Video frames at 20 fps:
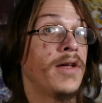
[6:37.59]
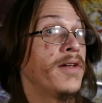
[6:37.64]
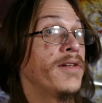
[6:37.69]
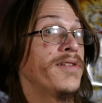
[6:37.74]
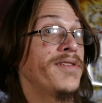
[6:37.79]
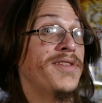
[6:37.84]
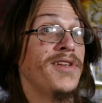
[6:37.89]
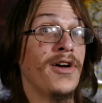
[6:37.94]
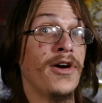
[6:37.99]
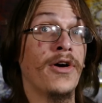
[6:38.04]

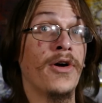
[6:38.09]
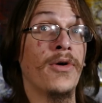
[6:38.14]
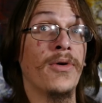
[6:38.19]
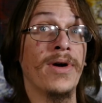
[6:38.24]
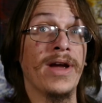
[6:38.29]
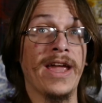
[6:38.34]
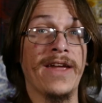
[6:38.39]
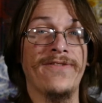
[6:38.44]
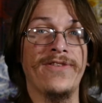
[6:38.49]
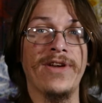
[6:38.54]
So,
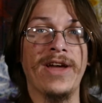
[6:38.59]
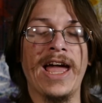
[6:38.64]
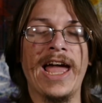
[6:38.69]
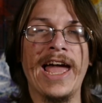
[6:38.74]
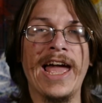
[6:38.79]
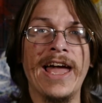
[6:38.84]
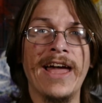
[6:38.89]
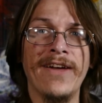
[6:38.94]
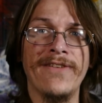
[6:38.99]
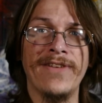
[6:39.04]
if you
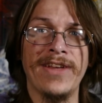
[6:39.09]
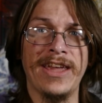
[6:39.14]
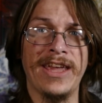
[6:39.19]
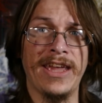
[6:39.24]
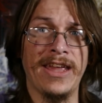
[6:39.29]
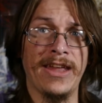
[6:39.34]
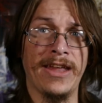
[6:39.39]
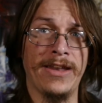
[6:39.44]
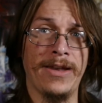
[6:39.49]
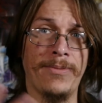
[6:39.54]
have
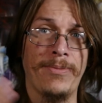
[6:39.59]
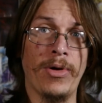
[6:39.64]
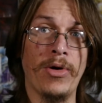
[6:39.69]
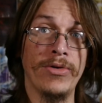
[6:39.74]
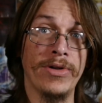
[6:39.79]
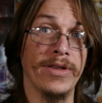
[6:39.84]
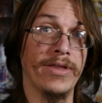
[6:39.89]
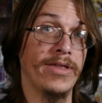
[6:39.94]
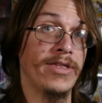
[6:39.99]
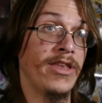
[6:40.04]
an
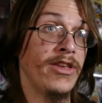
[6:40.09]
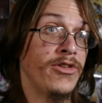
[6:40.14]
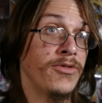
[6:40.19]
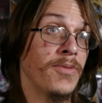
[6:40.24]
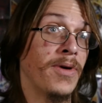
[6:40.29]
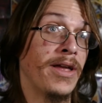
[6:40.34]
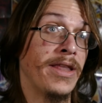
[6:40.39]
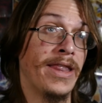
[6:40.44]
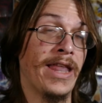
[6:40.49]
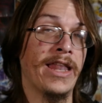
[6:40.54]
opponent's
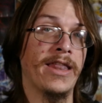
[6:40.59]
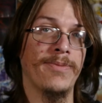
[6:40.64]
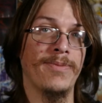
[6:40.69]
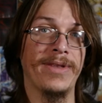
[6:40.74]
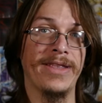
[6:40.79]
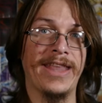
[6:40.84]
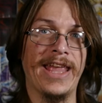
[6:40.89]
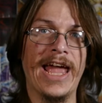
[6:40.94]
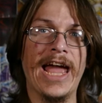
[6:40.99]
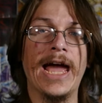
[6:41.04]
Digimon that's
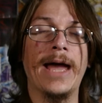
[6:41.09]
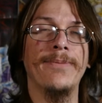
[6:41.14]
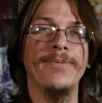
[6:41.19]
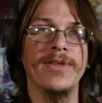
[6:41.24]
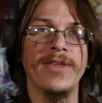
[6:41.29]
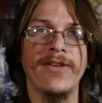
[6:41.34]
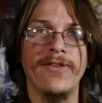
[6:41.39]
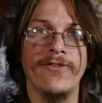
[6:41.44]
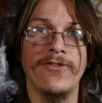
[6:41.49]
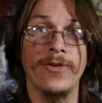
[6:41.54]
been
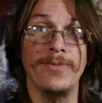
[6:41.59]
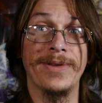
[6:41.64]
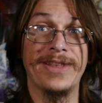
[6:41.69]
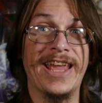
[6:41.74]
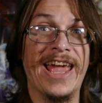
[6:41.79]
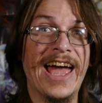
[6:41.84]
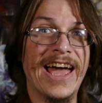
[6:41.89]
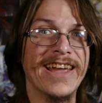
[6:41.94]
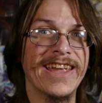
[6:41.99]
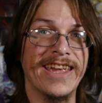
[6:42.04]
tapped from
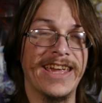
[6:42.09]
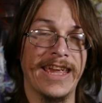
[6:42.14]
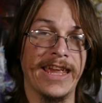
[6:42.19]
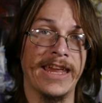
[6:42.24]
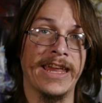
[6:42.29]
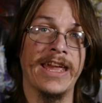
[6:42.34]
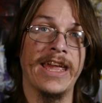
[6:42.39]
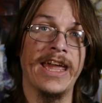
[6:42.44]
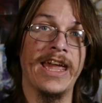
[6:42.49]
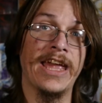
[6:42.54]

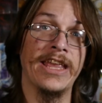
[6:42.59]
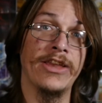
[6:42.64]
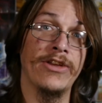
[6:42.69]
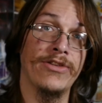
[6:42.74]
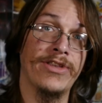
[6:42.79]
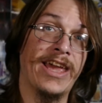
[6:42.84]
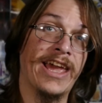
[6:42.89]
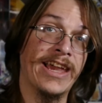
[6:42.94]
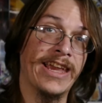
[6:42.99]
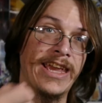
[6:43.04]
attacking, and you
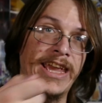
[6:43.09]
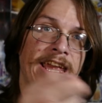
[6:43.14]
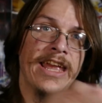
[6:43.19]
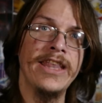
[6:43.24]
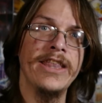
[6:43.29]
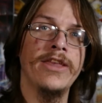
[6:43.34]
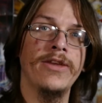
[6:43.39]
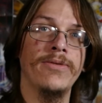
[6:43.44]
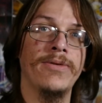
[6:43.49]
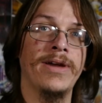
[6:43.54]
attack
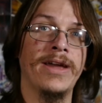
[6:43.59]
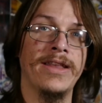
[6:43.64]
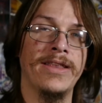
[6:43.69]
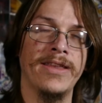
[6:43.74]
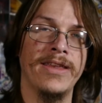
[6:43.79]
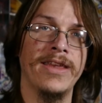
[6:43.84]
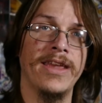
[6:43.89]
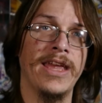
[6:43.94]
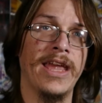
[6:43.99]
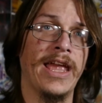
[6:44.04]
into it,